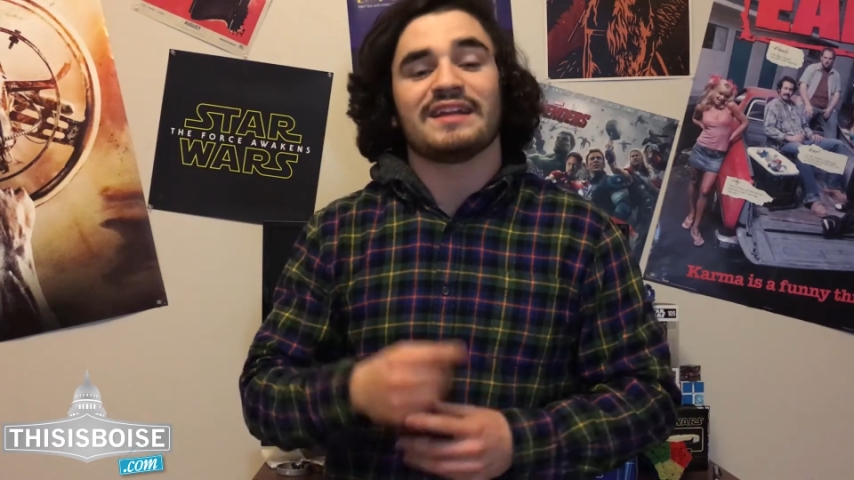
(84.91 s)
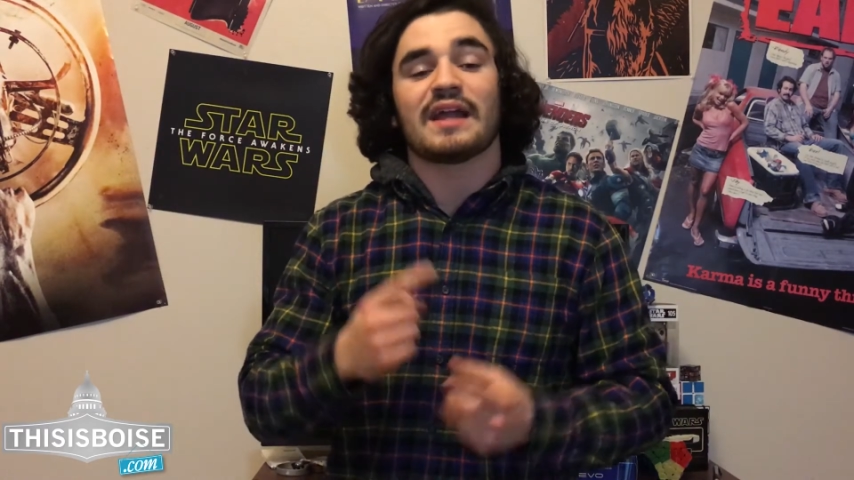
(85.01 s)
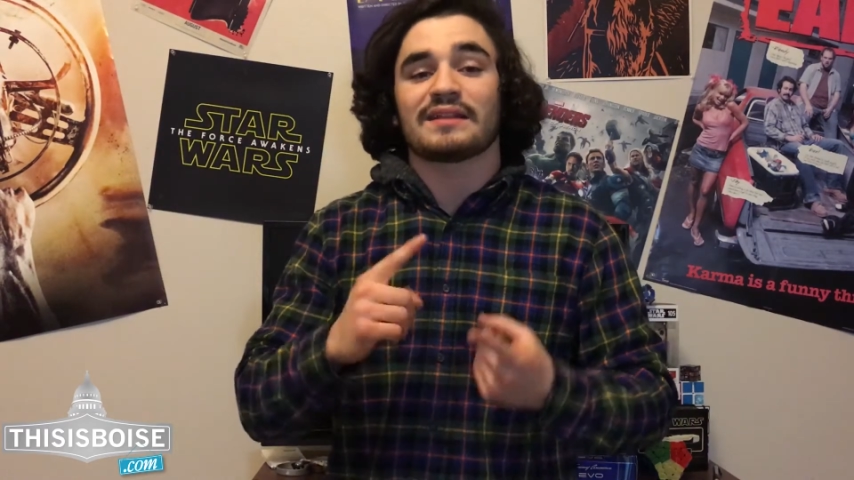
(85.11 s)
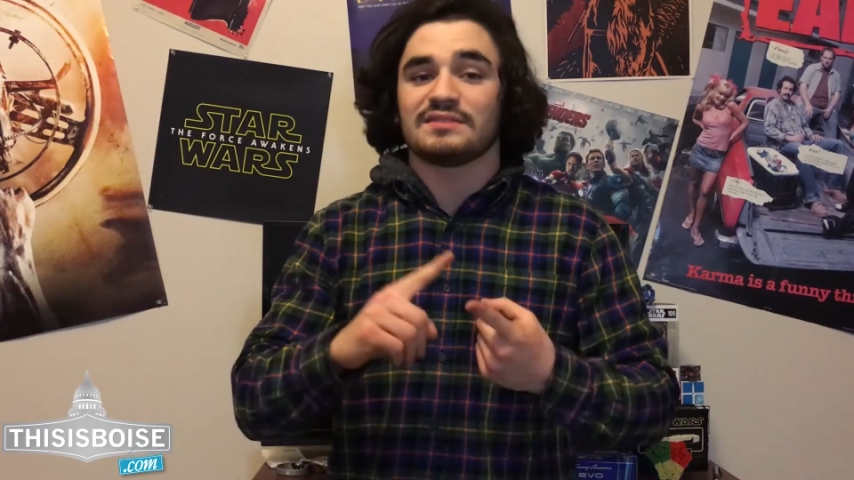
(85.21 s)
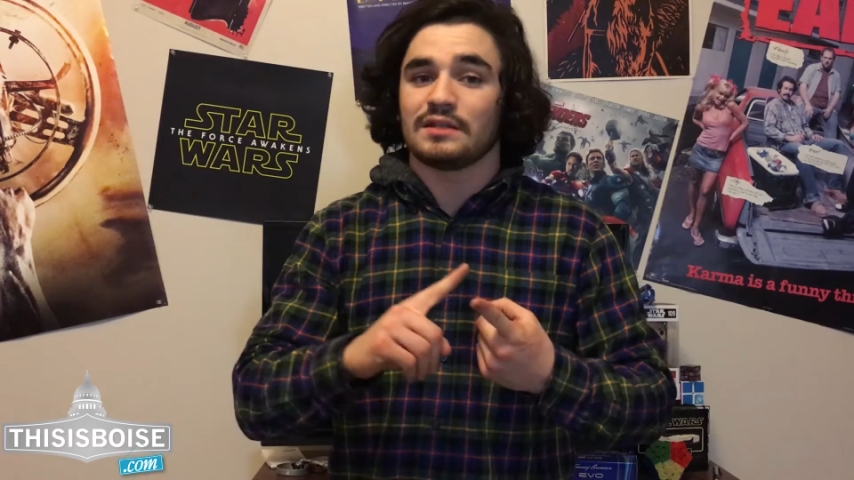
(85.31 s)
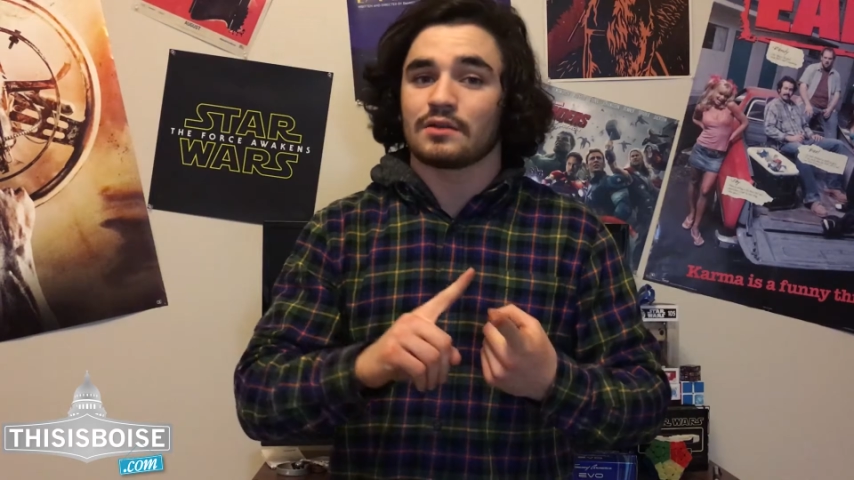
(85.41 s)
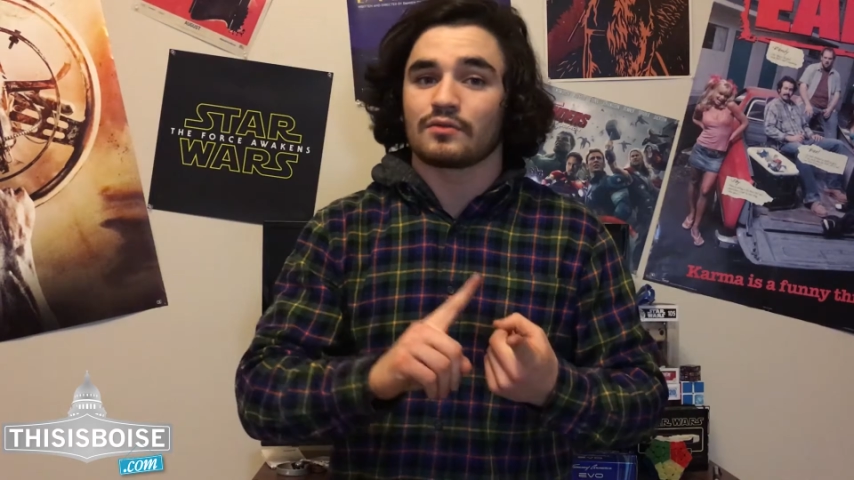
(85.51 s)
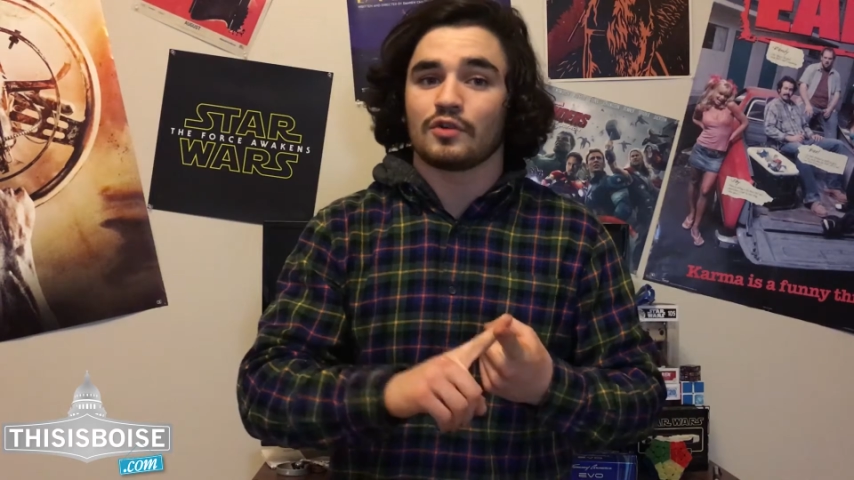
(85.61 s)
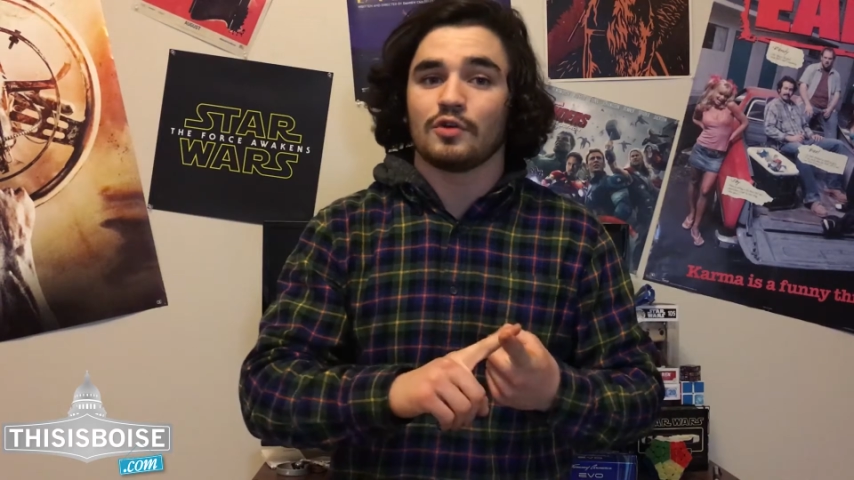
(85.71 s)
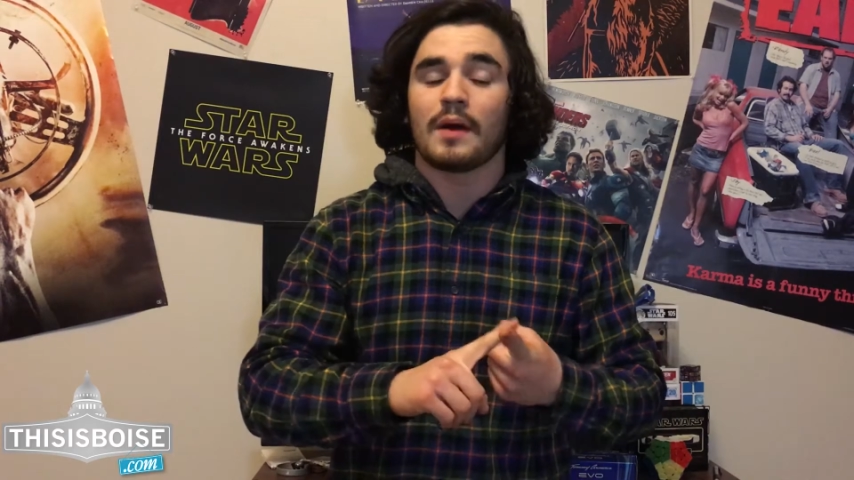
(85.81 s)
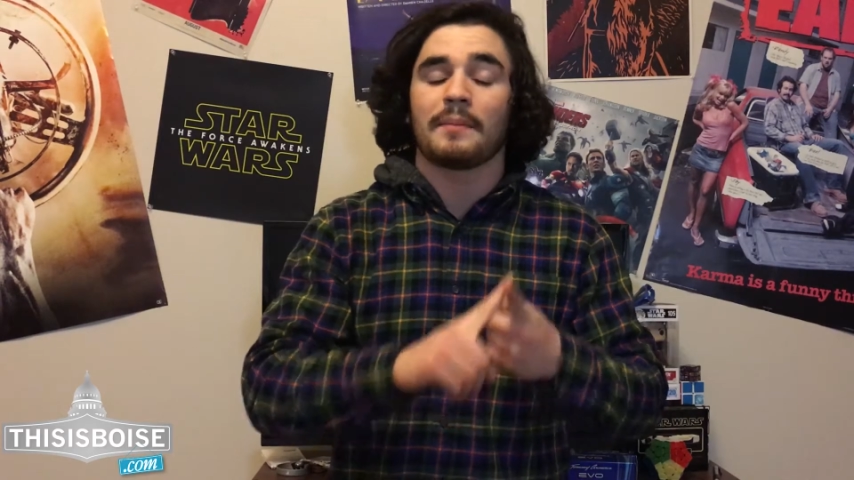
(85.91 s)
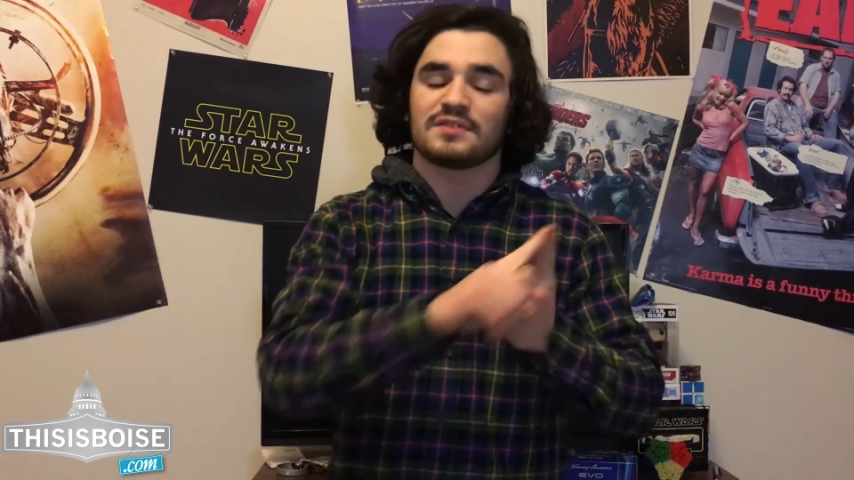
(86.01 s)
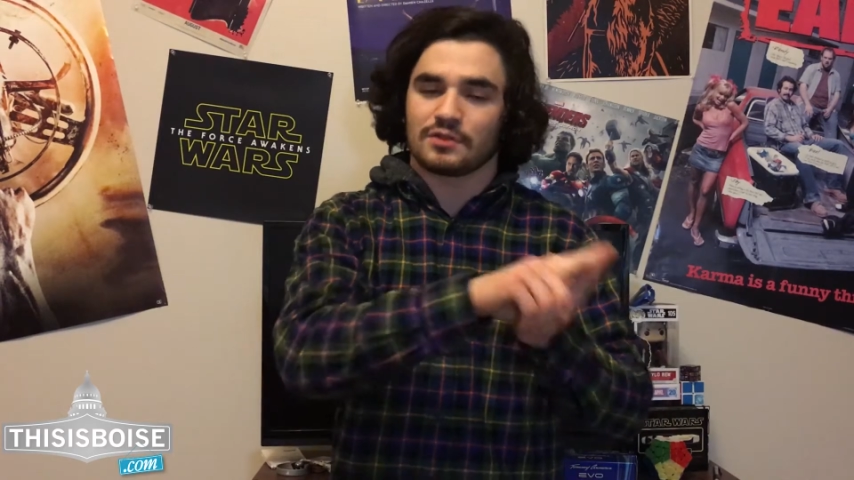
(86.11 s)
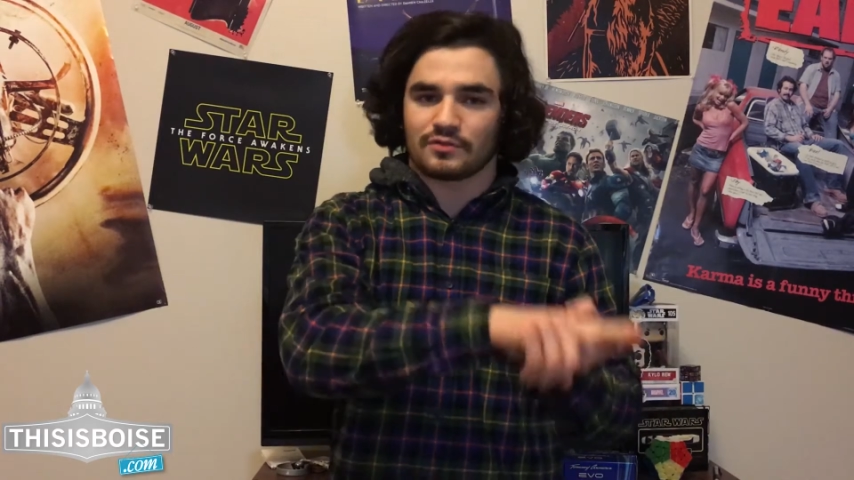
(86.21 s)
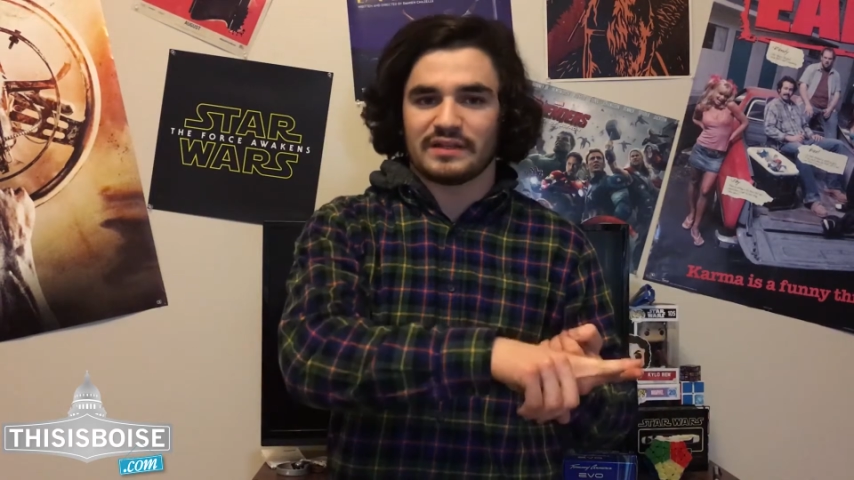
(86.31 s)
I did not see The Room
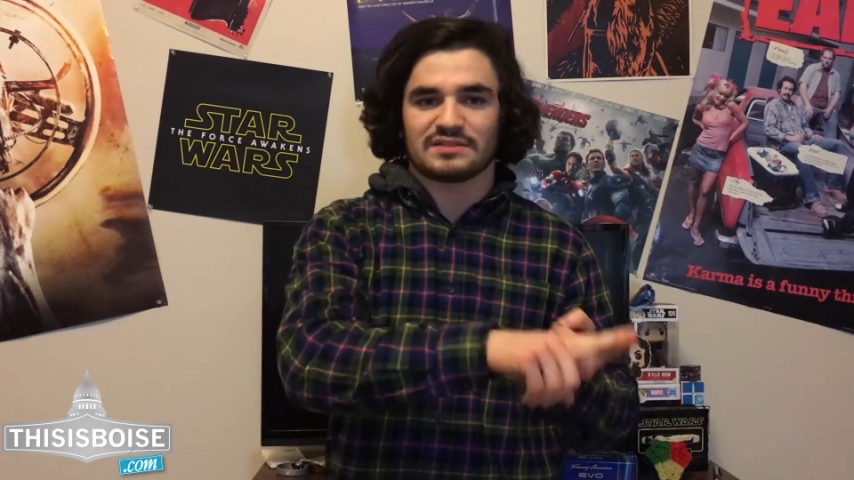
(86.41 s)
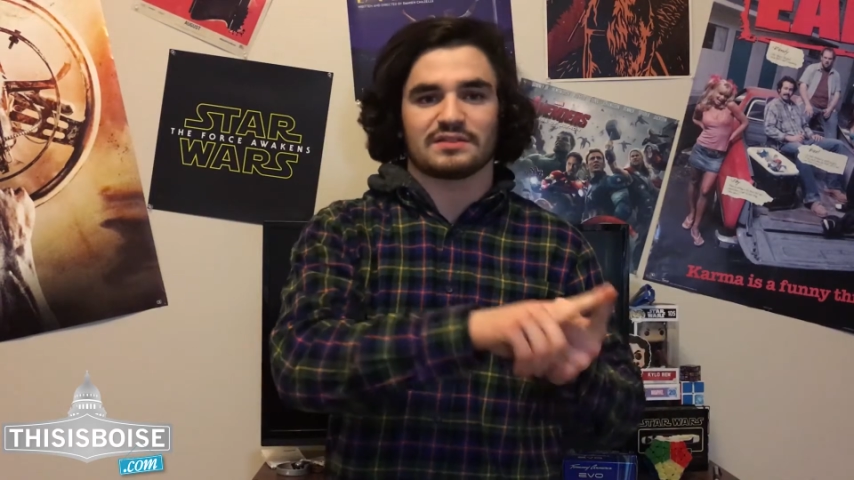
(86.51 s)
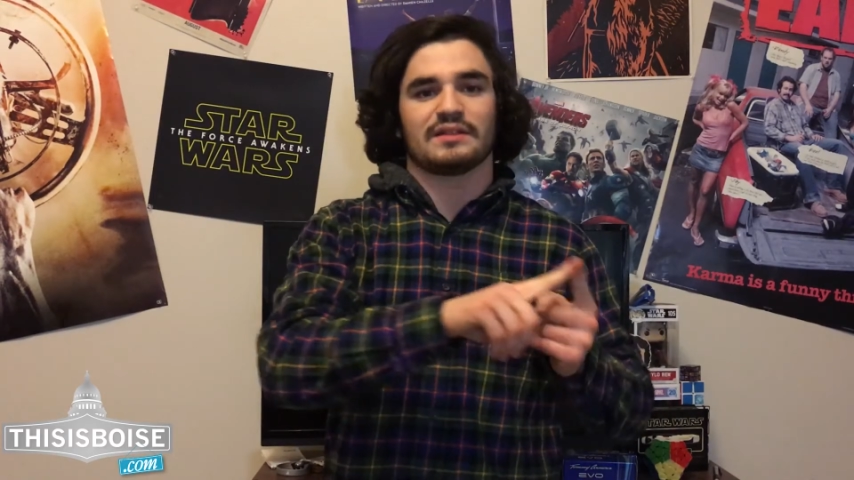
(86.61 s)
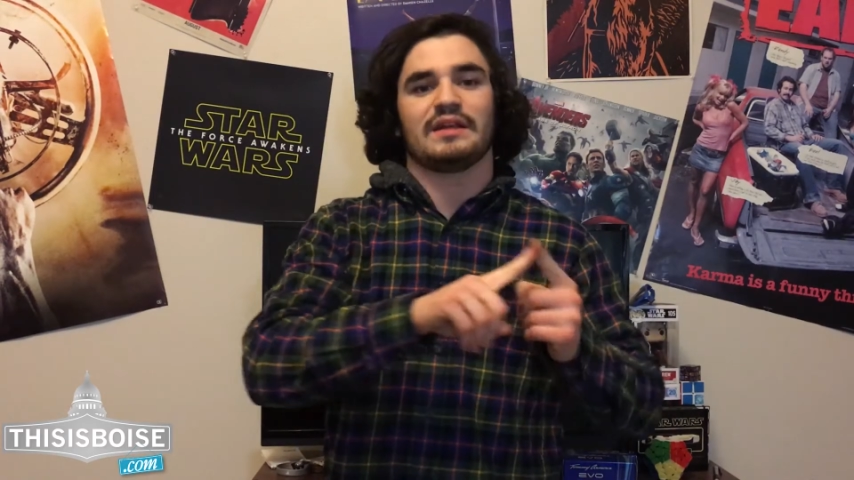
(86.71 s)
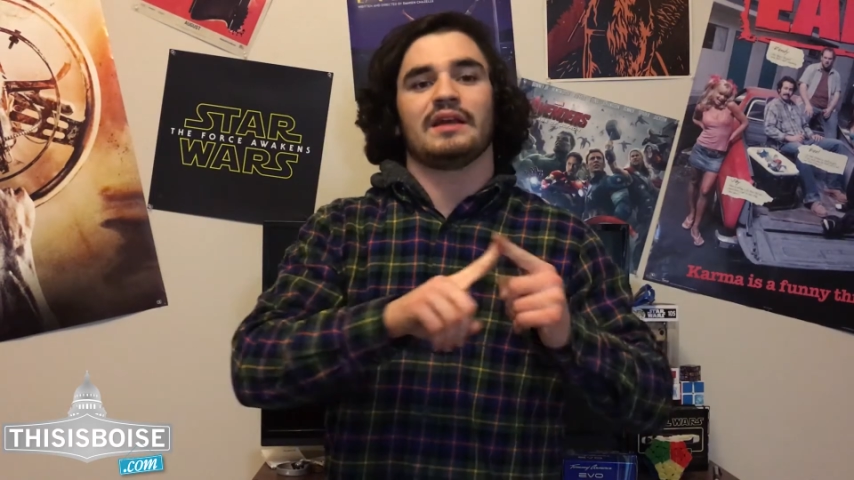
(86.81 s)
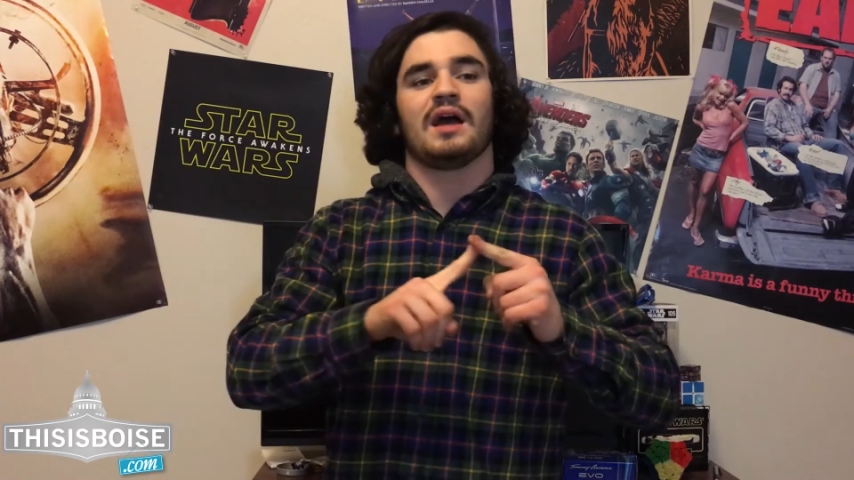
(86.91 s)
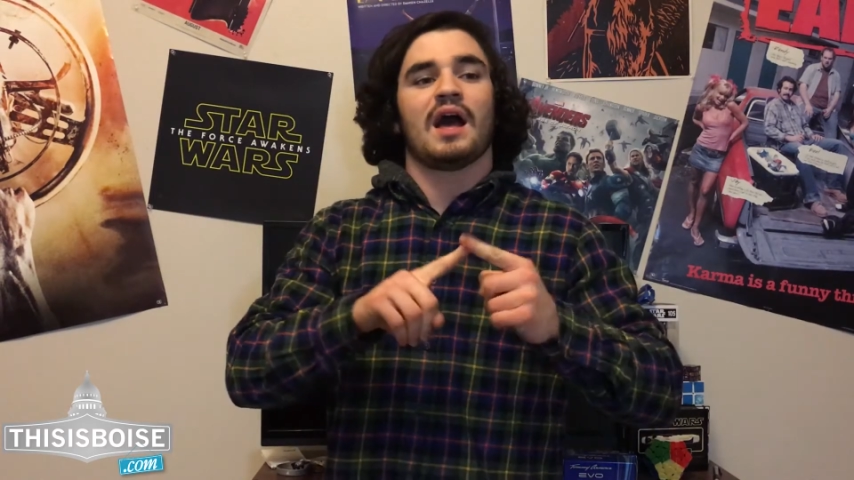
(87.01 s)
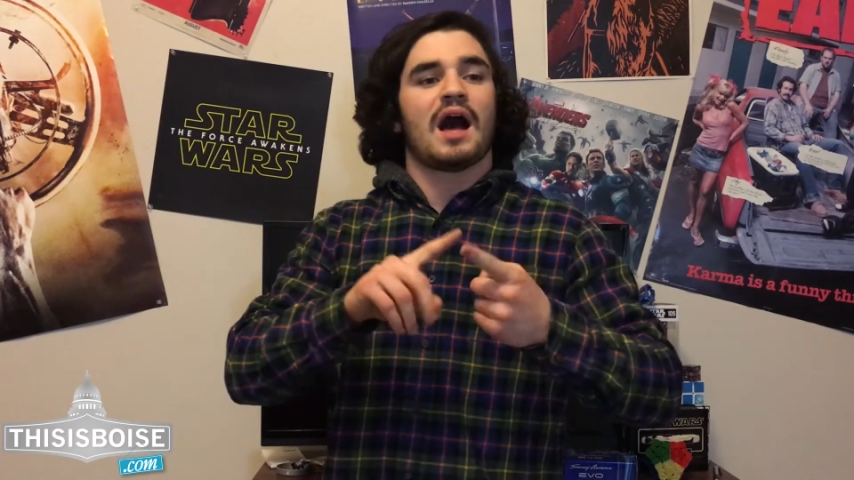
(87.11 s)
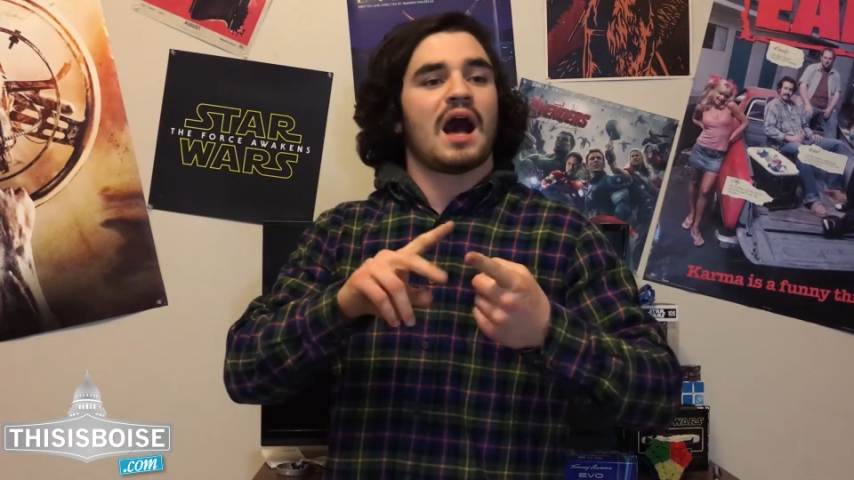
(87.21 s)
up until recently.